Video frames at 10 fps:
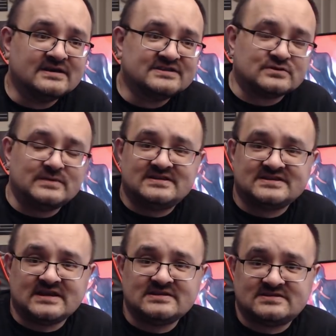So we
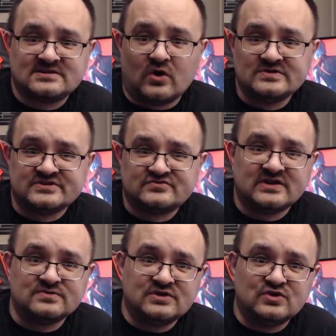decided to
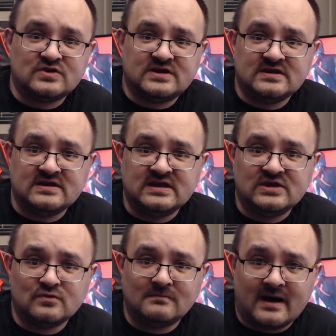concentrate in the UK and
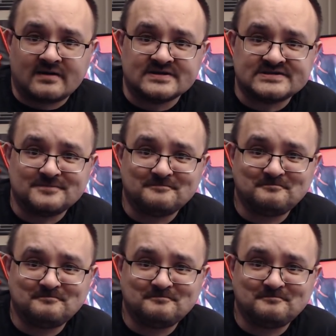EU markets.